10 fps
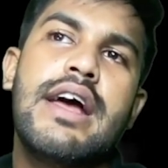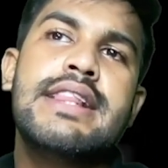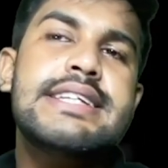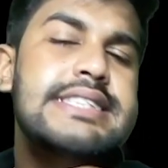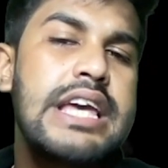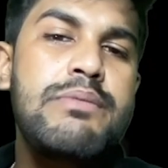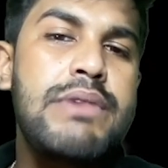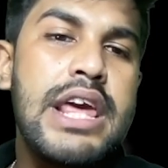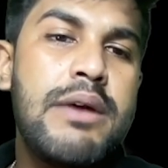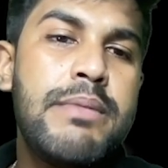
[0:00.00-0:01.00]
The
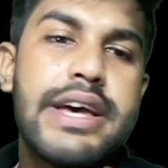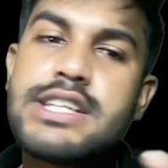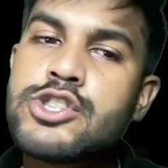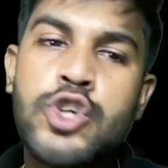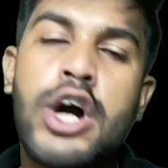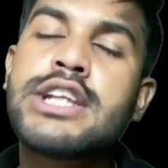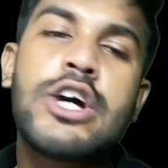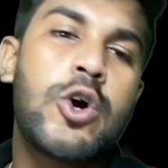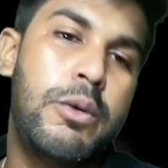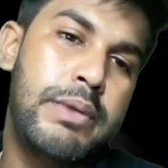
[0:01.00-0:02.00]
same name is not
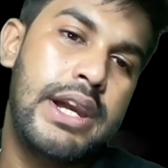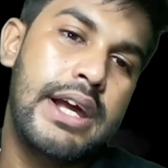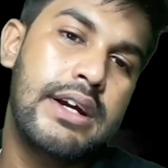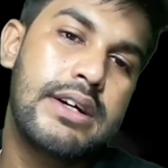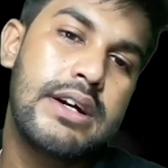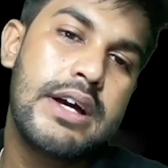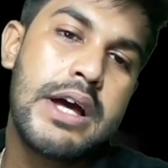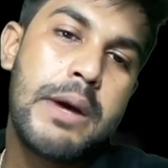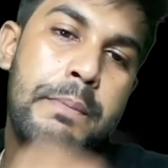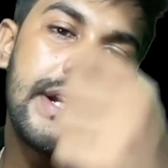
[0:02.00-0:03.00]
the common link,
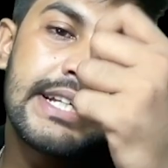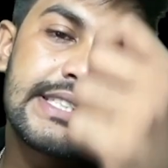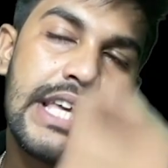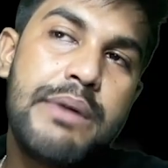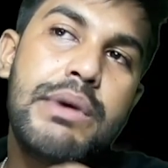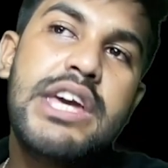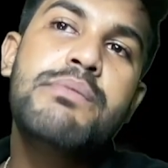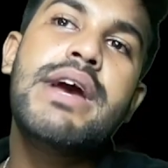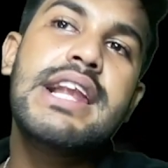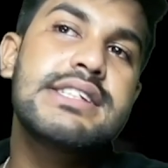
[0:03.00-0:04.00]
but the same
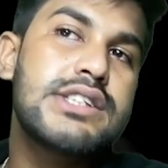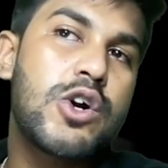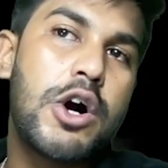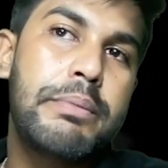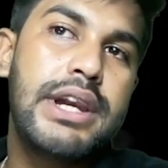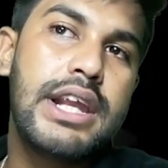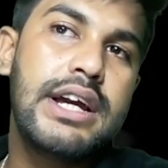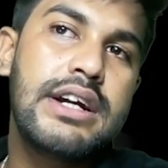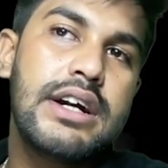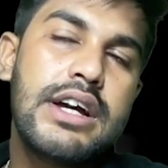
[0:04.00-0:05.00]
email is the common
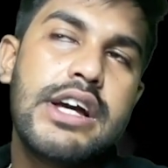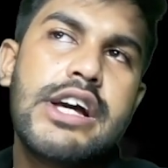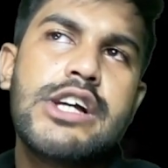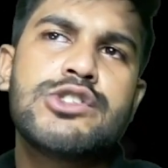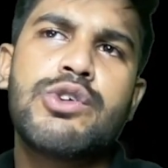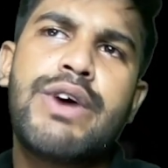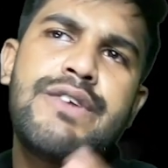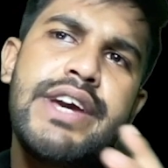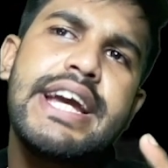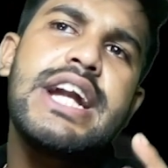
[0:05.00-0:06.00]
link. So
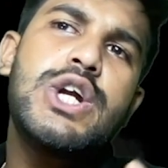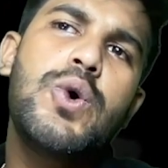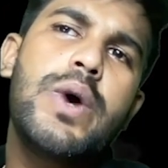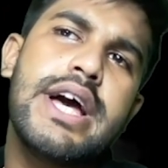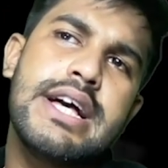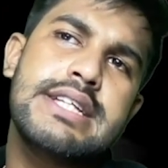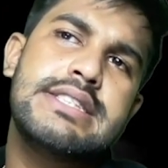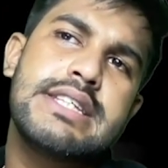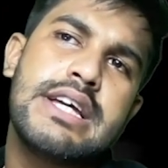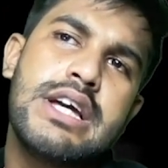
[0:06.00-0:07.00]
what we can do
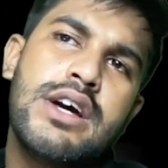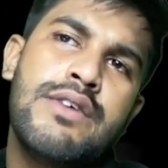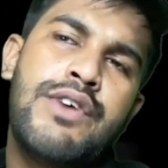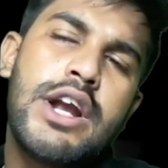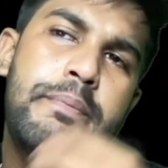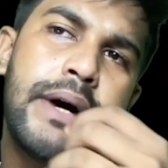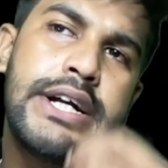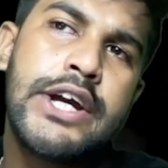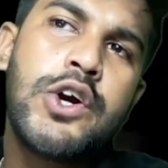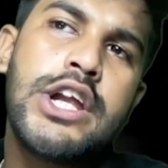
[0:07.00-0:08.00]
is, for a
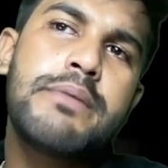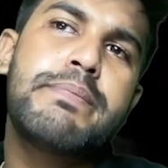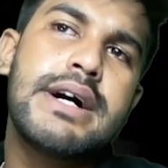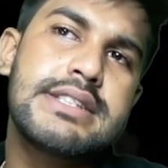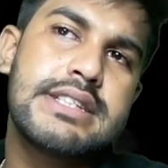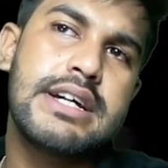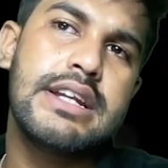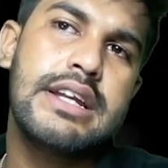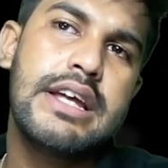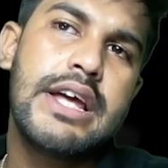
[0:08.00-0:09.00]
particular
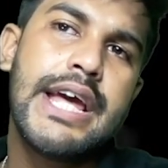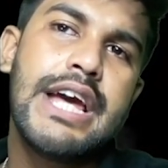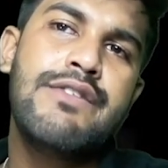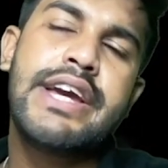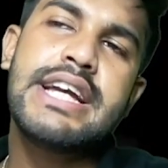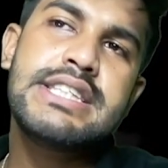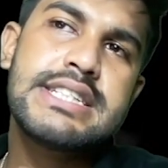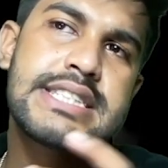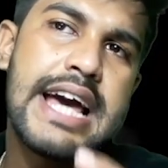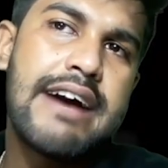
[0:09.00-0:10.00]
person, we can
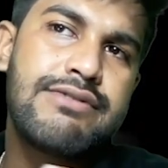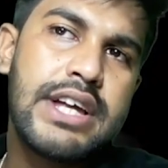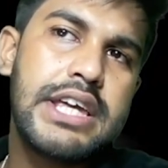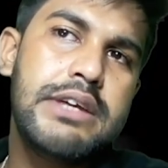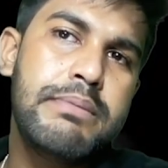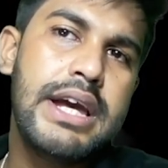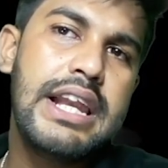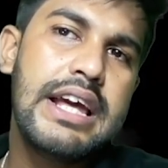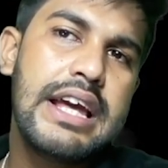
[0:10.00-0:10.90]
just have the email